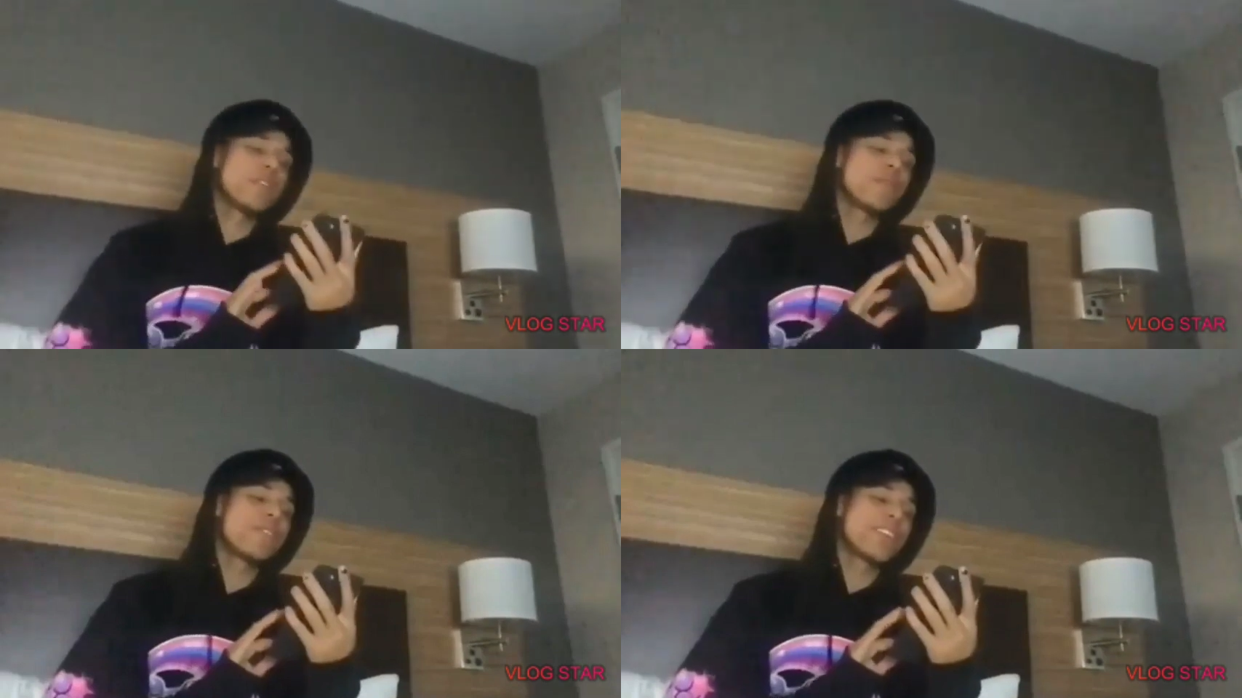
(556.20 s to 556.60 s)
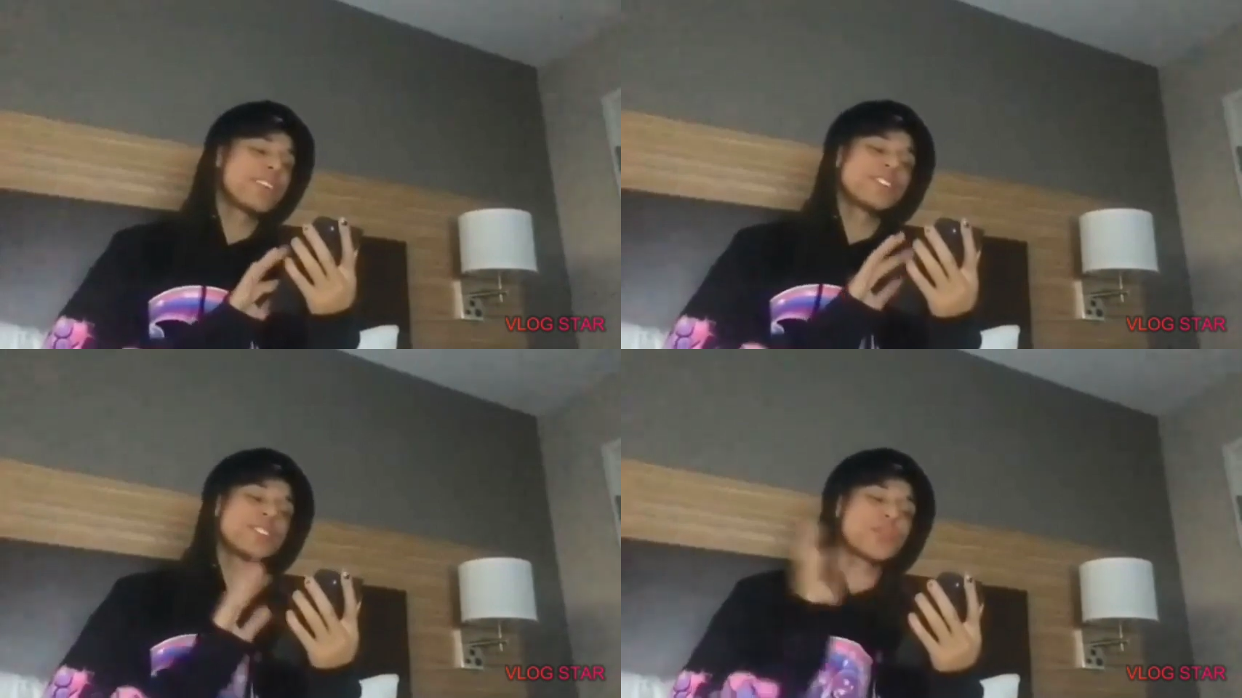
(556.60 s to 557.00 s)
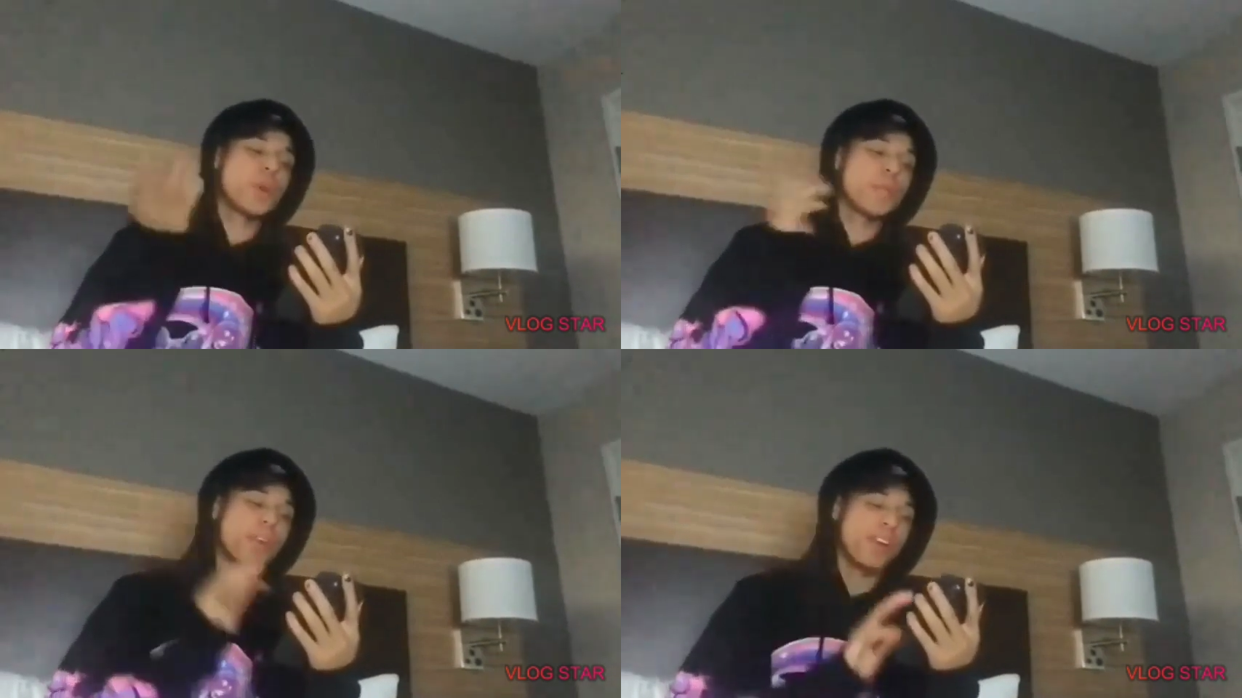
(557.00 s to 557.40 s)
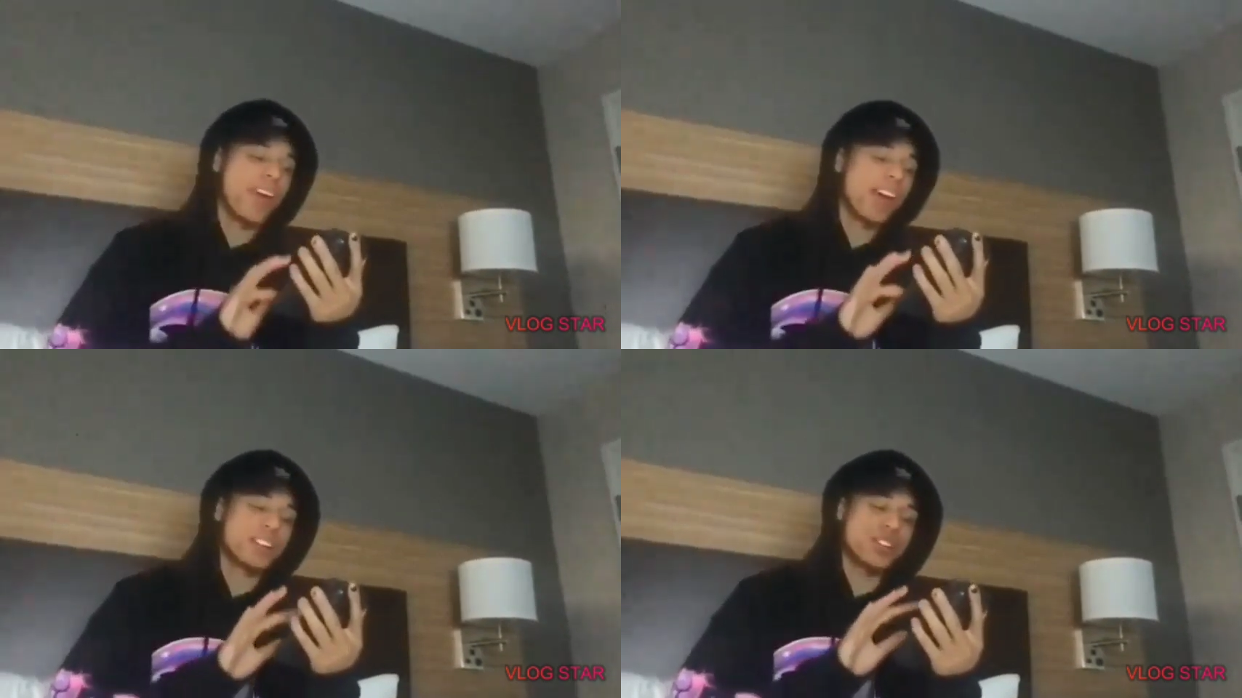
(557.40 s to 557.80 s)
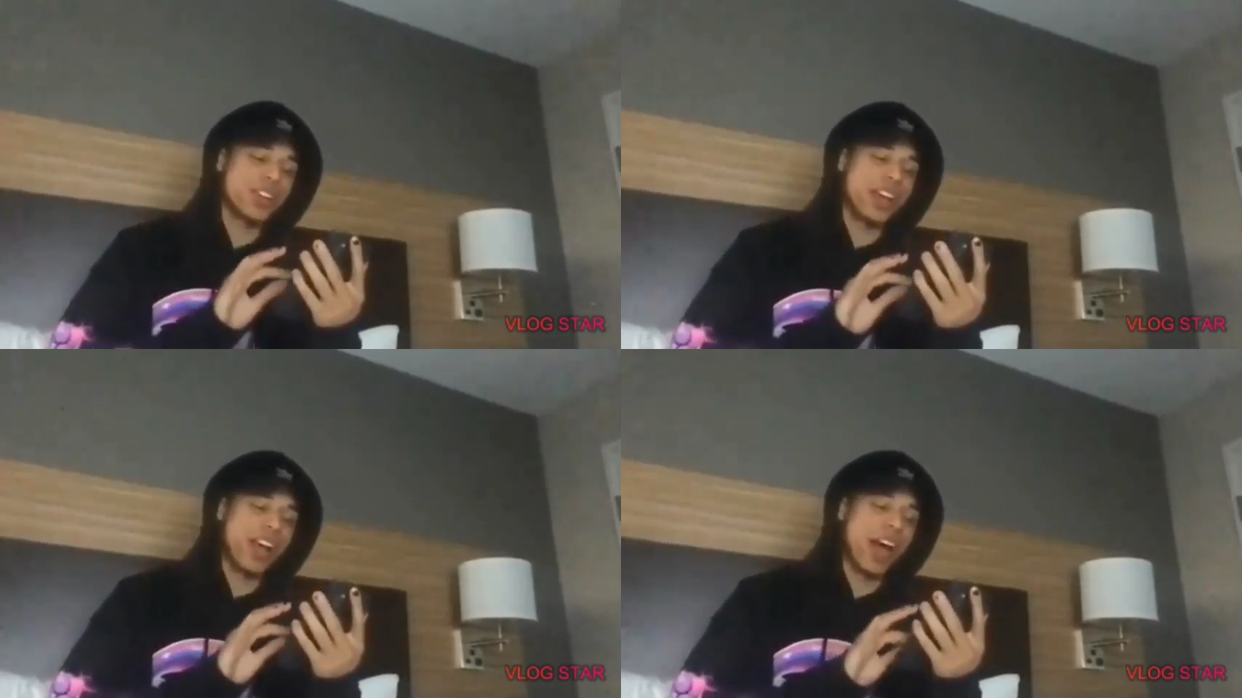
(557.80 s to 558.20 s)
please just tweet me your reactions
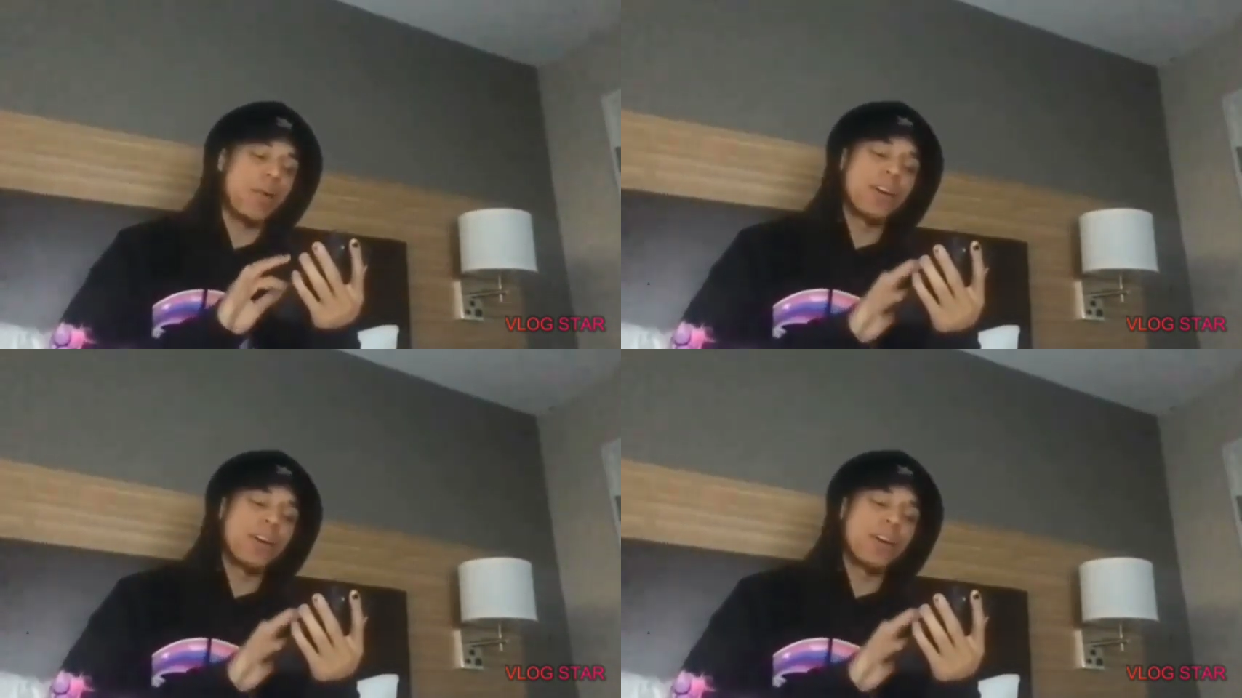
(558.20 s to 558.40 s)
right now.